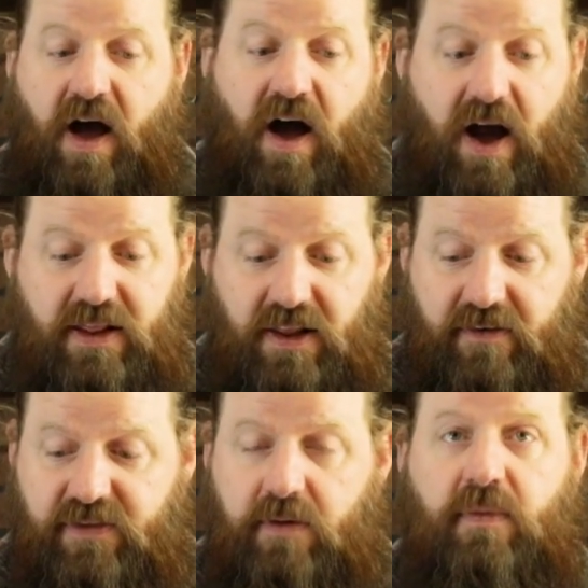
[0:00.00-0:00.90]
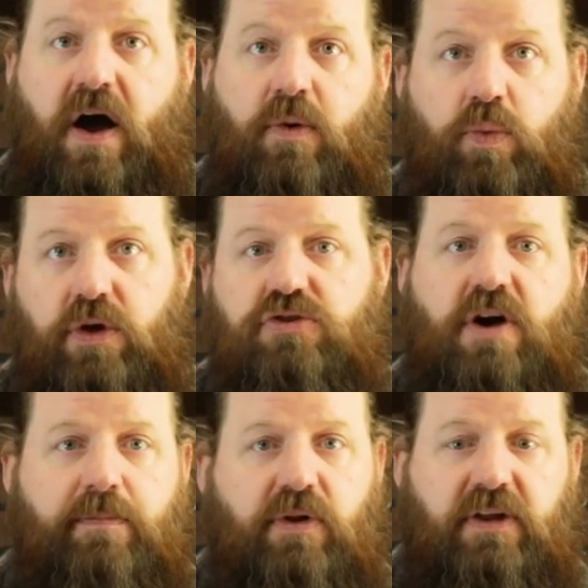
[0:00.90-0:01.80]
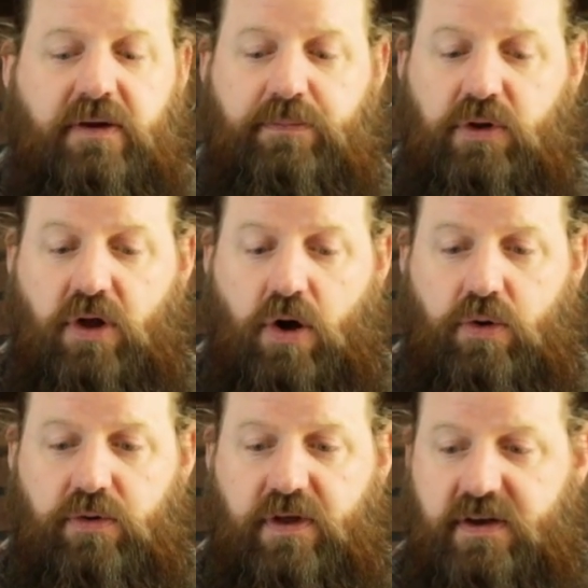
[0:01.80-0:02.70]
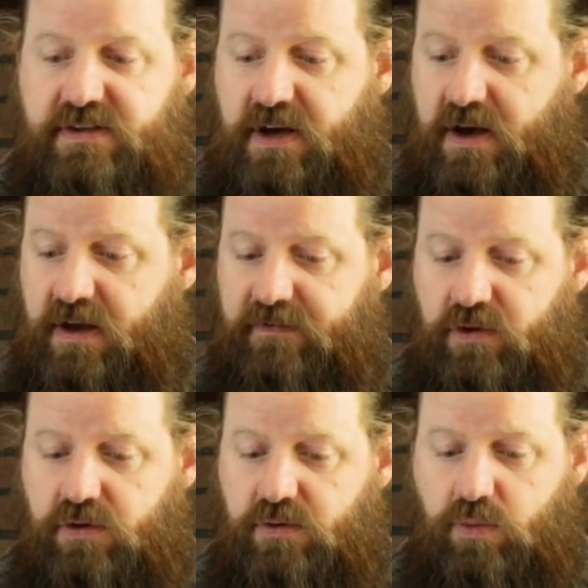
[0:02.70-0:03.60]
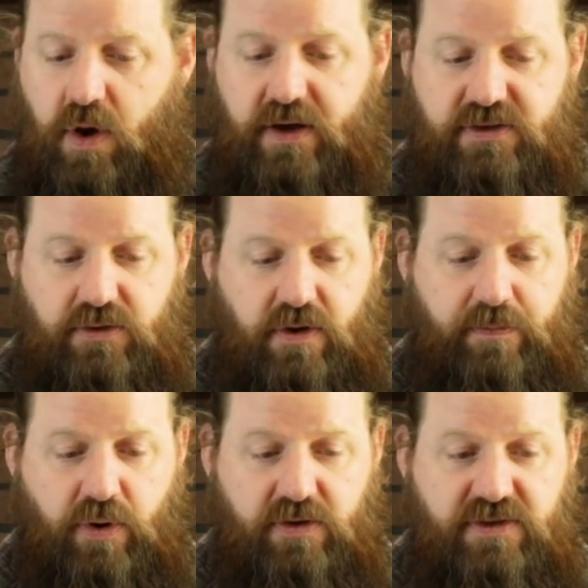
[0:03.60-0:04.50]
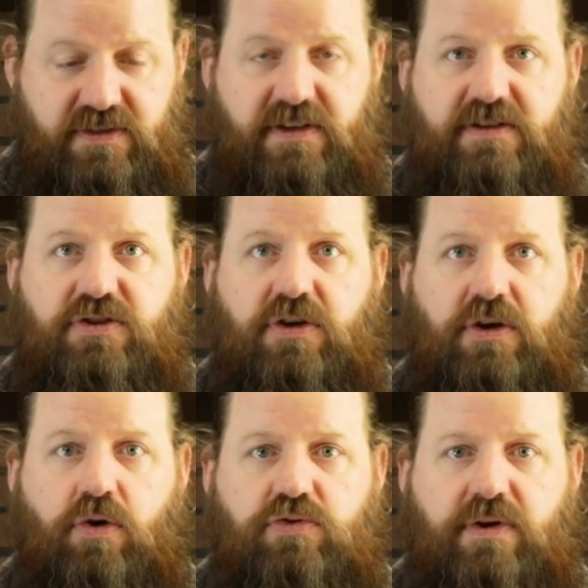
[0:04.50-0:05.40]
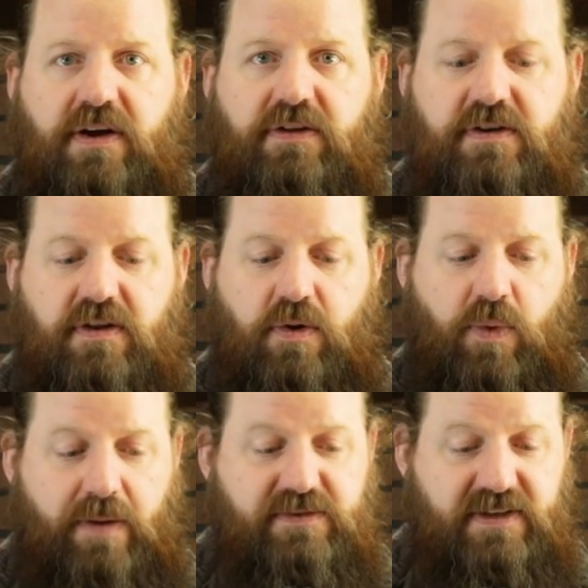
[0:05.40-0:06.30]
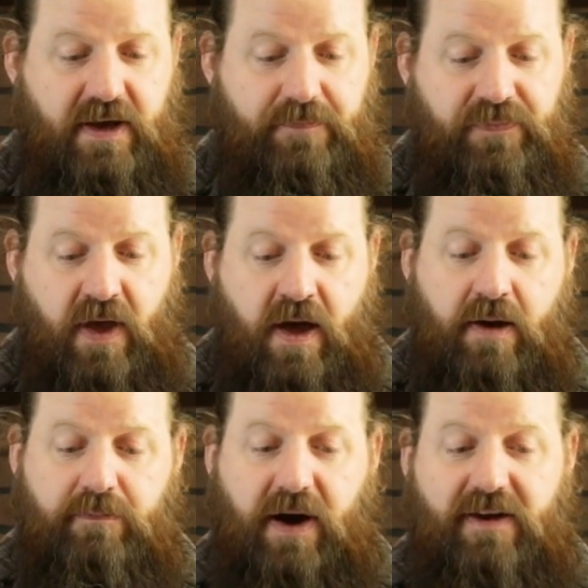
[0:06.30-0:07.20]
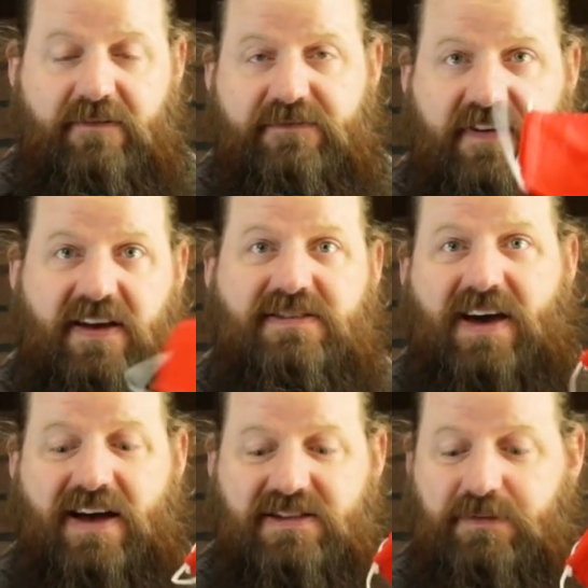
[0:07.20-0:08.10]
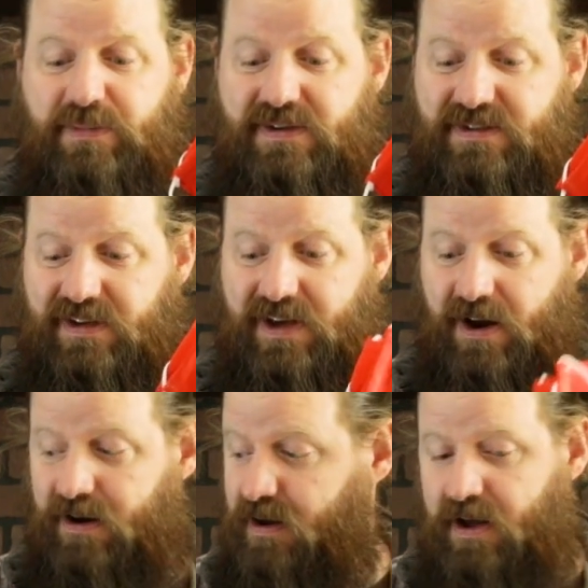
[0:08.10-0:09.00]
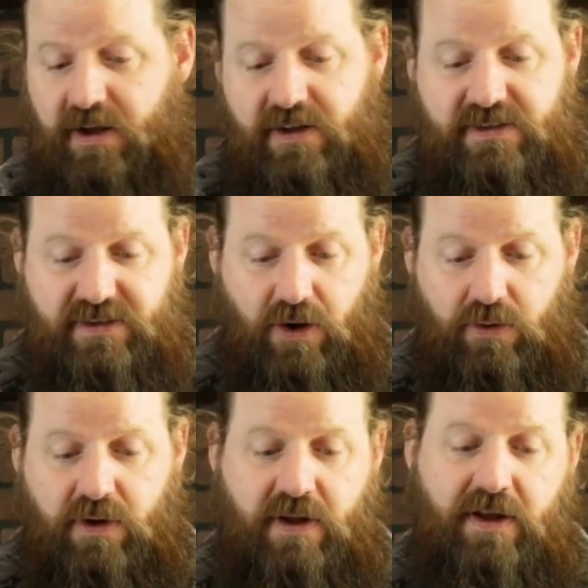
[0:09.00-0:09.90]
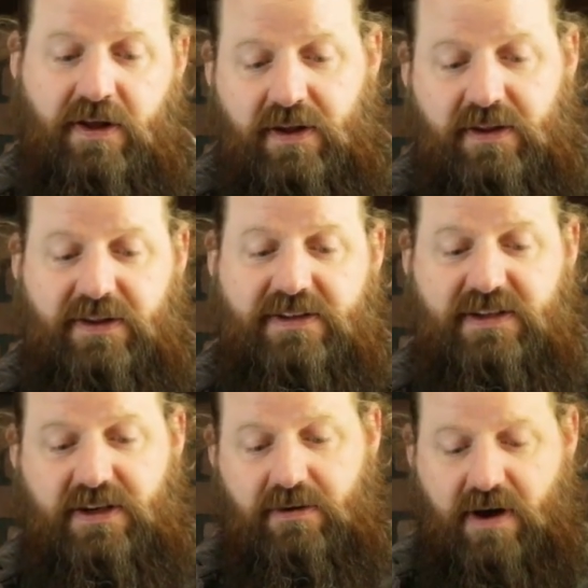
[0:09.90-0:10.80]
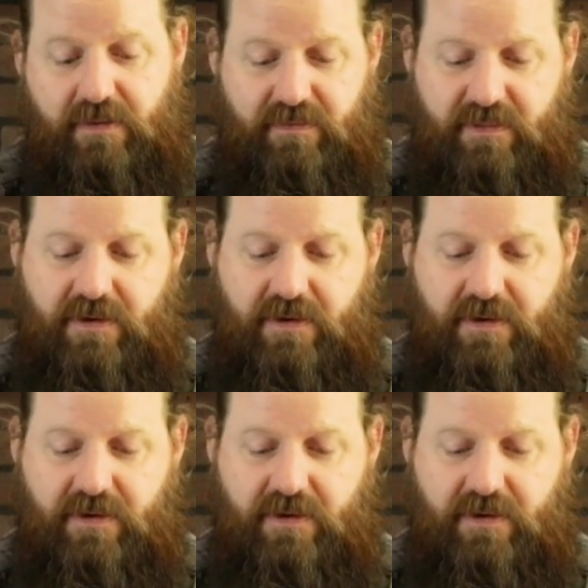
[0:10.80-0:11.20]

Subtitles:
I love them. I will drop a link below that if you want to purchase these, you can go directly to their website. But fantastic piece of gear. So let's gear up.